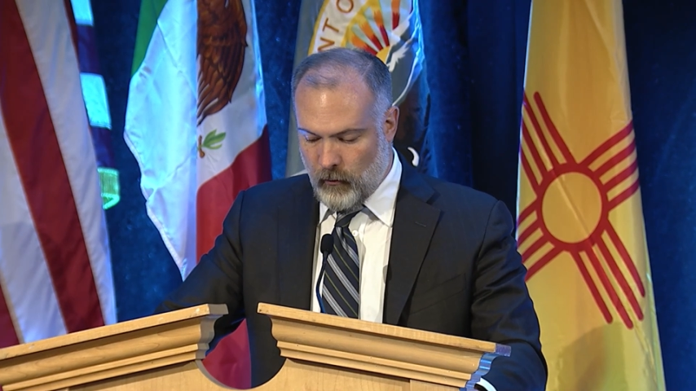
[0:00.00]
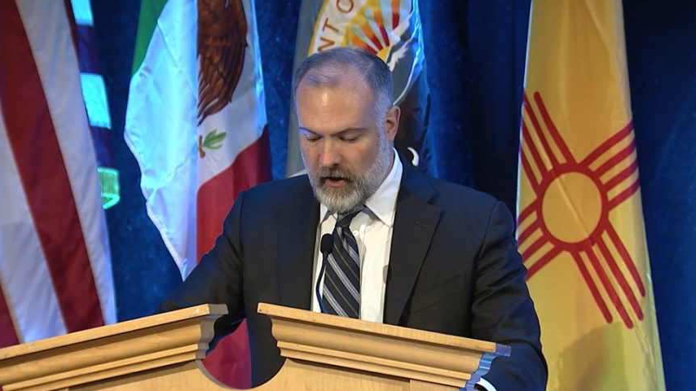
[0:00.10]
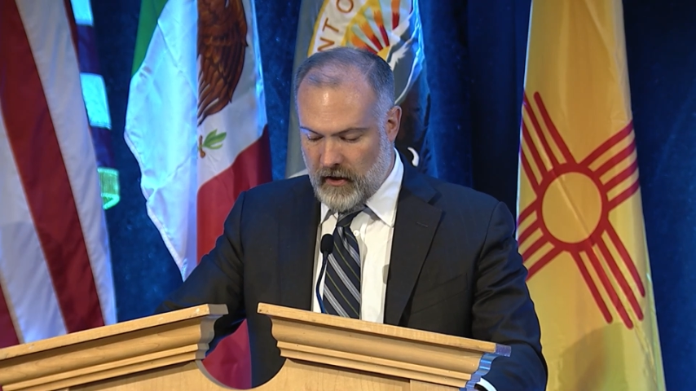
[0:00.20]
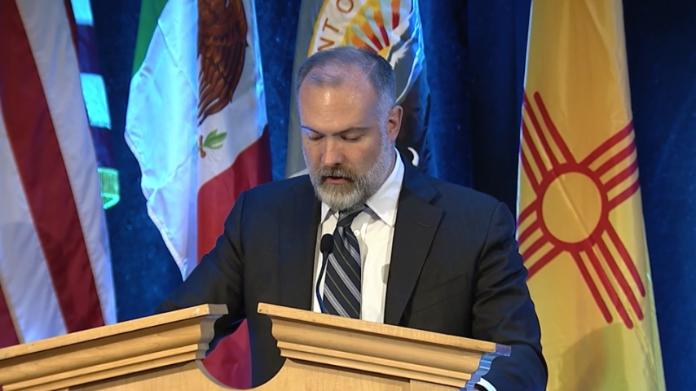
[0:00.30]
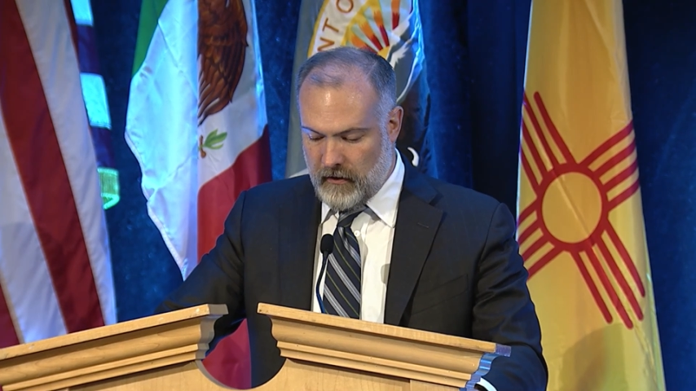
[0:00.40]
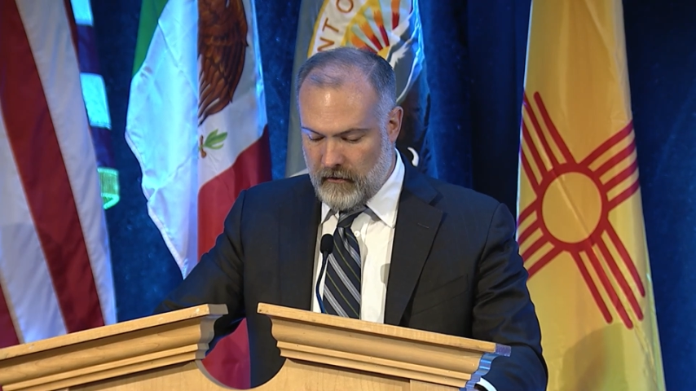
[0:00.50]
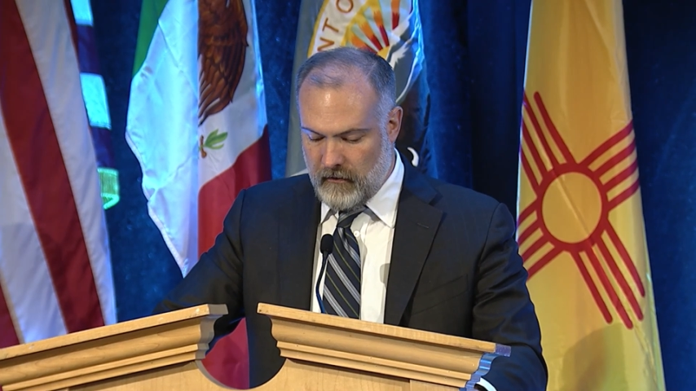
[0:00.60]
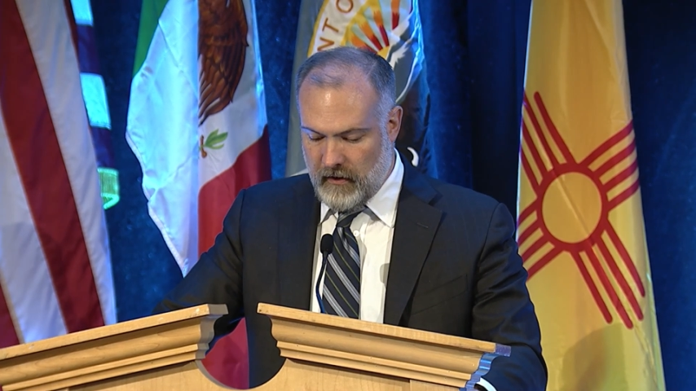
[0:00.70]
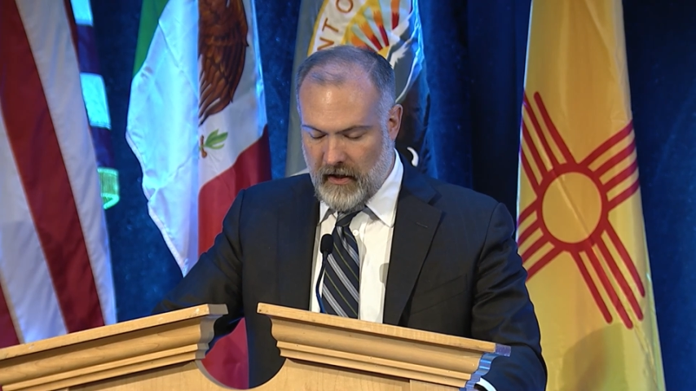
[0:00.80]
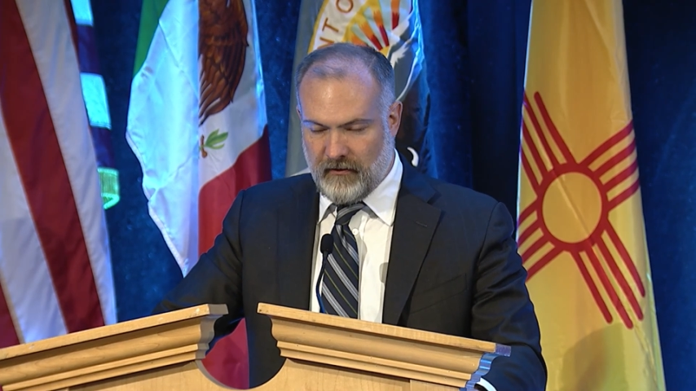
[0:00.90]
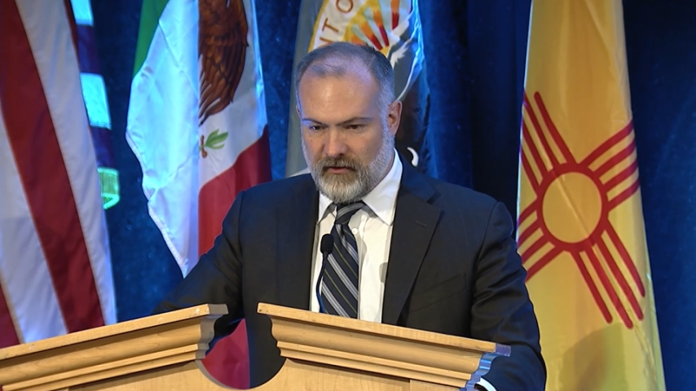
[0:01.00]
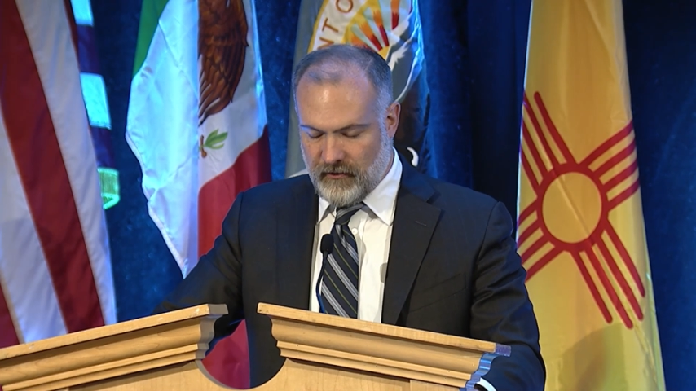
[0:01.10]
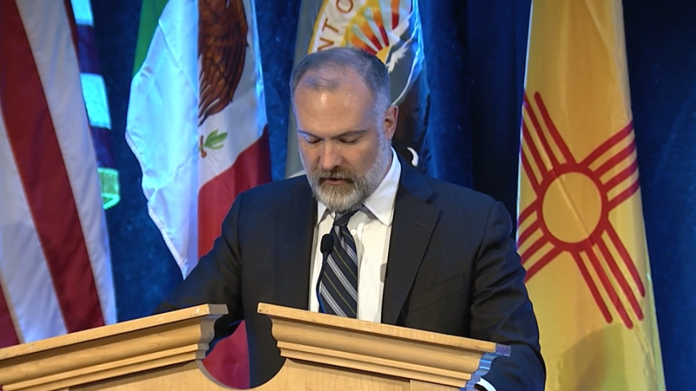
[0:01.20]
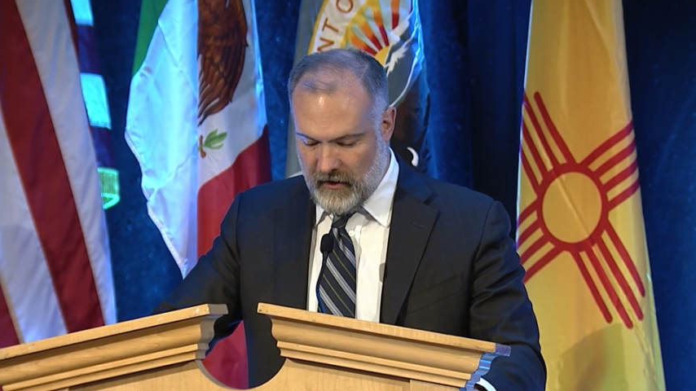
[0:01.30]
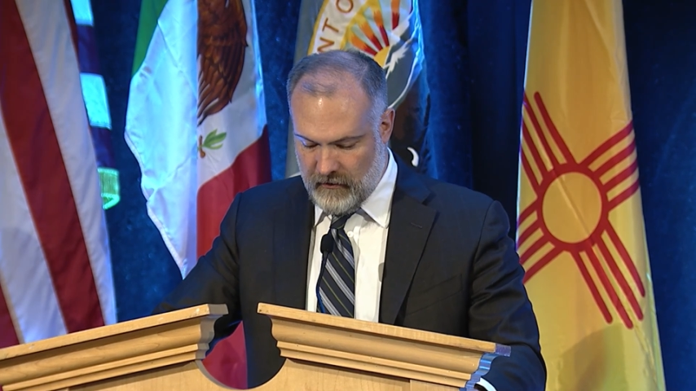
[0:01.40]
water and
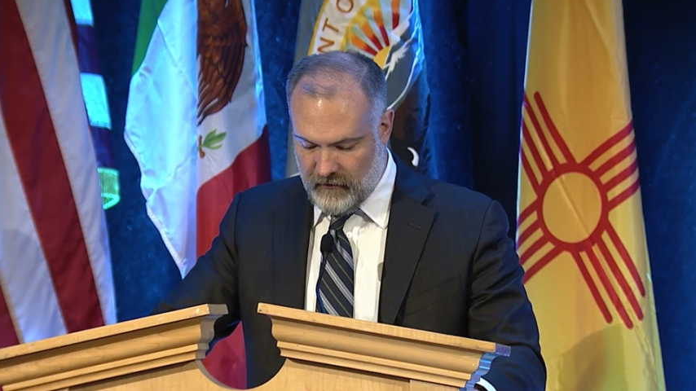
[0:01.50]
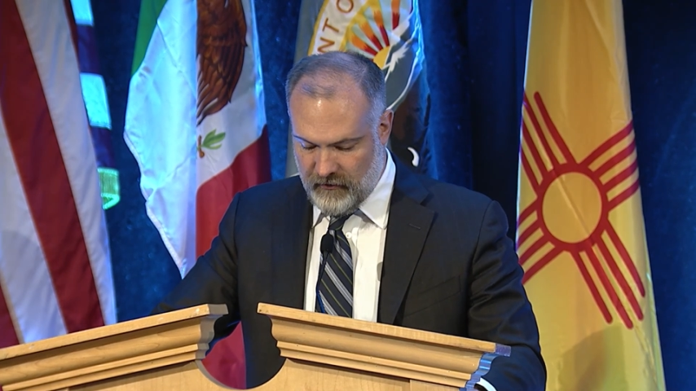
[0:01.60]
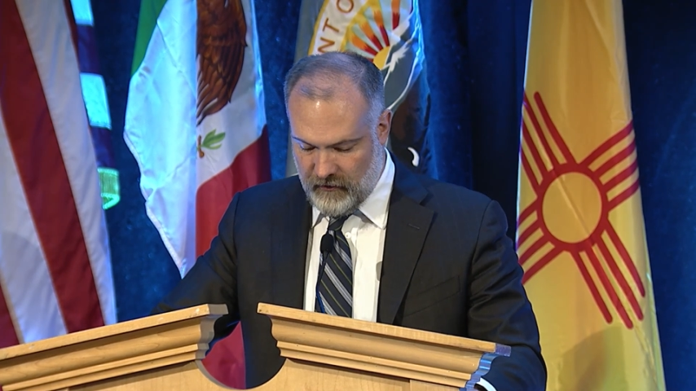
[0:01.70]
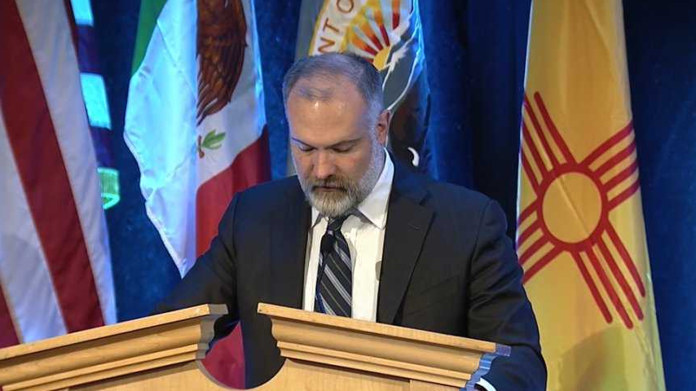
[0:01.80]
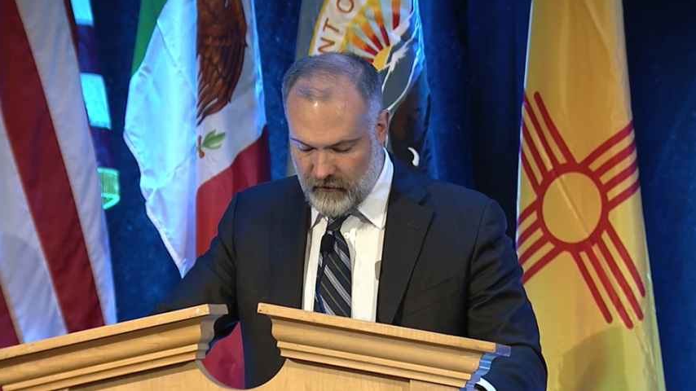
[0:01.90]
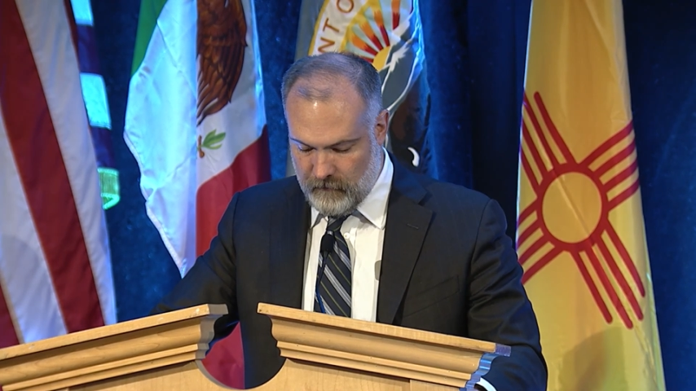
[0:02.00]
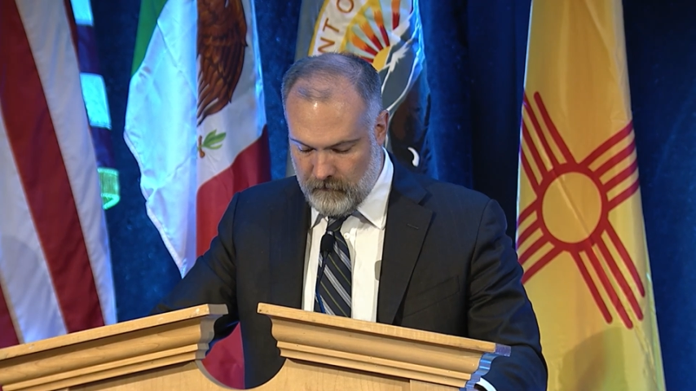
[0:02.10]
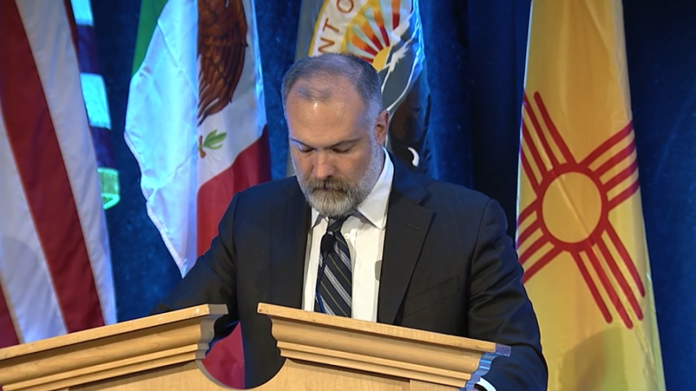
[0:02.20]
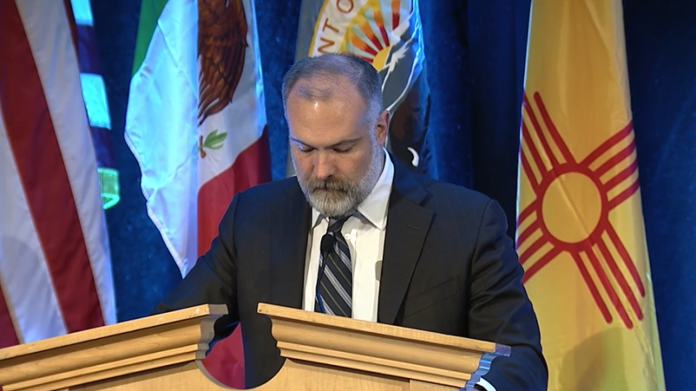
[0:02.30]
sustain the system.